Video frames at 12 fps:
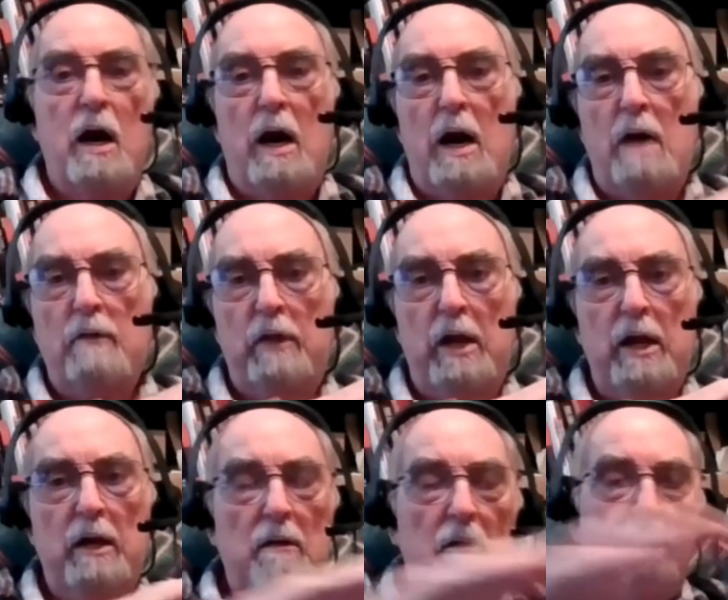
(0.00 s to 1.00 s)

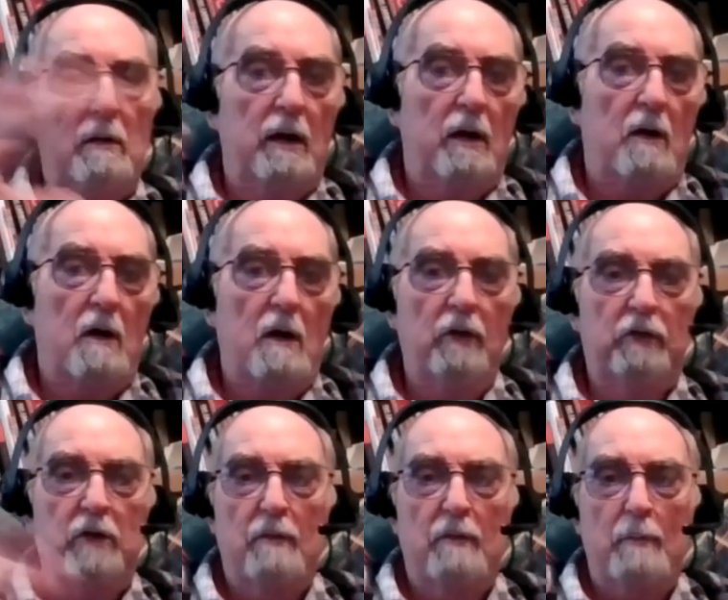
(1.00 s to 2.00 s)
Everything, all the
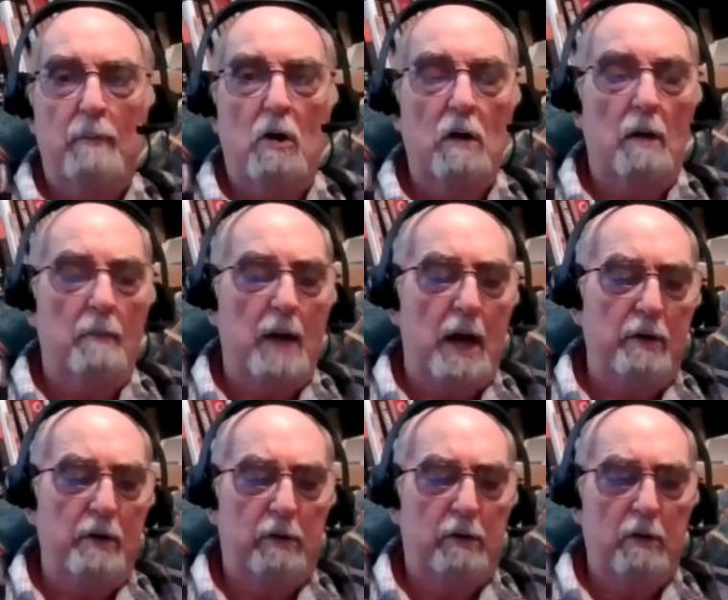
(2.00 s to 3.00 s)
stuff I'm talking about,
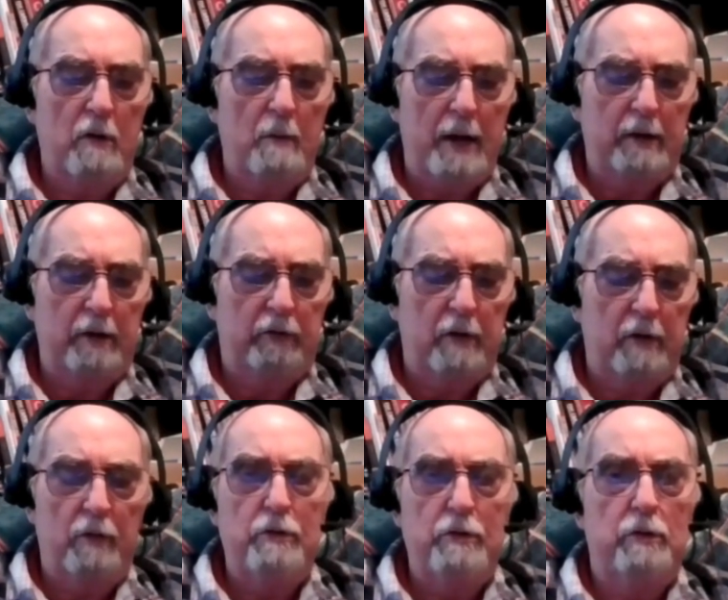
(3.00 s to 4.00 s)
you can learn about this stuff
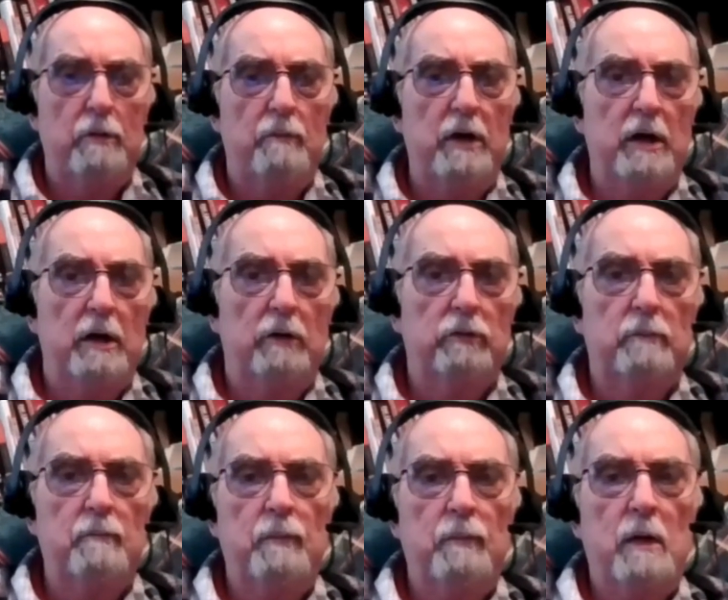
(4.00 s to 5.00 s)
on YouTube videos.
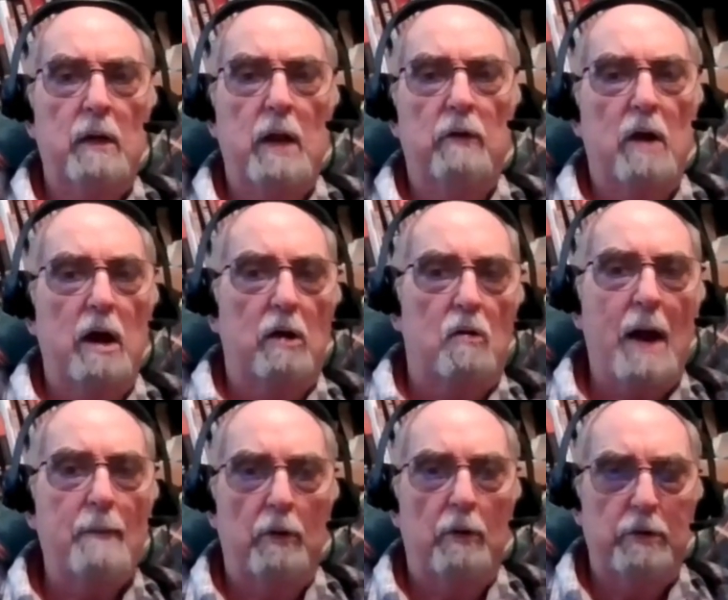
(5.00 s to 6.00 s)
Now, there's a lot of
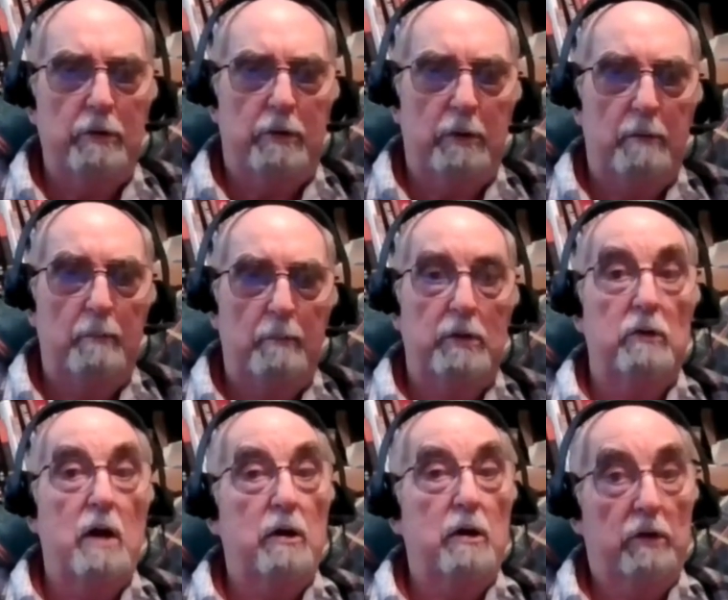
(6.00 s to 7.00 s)
crap on YouTube, but there's a
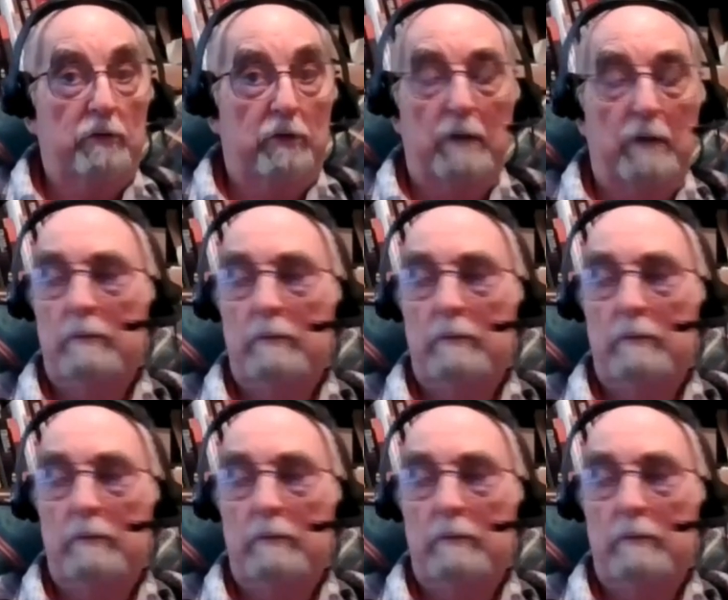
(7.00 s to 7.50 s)
lot of good stuff.